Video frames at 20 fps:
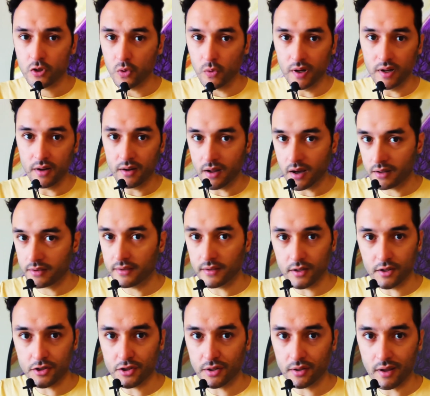so we're not
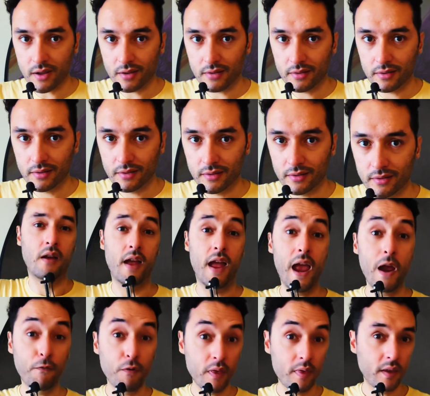touching that.
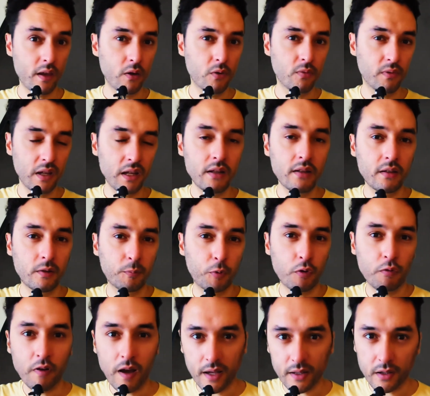Everything you need is
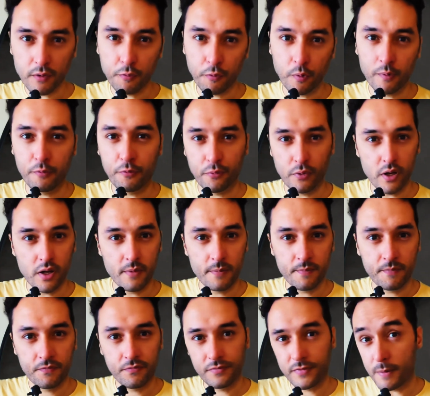provided for free.
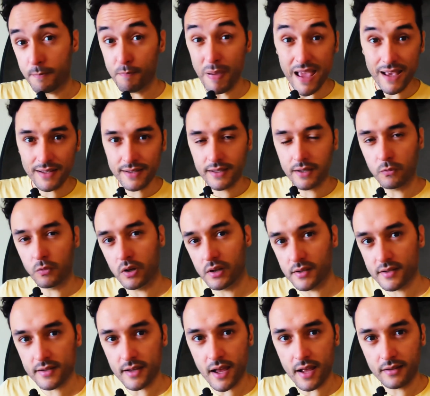The basic rule
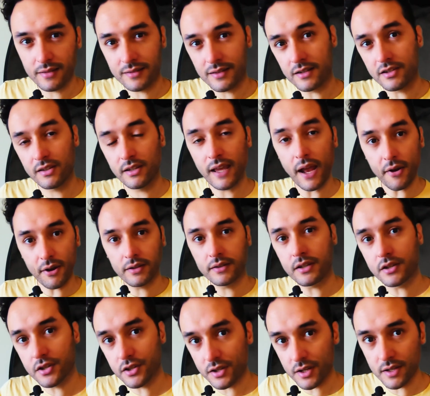set, the
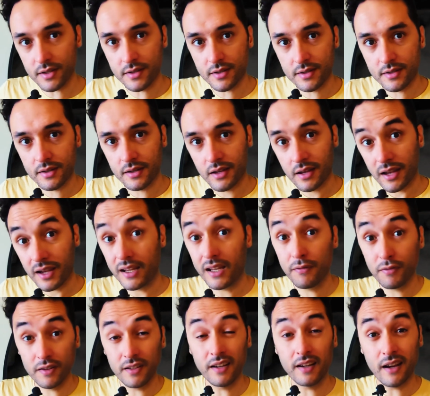character sheets, and
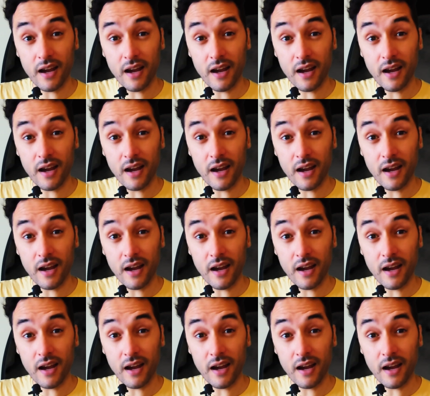even the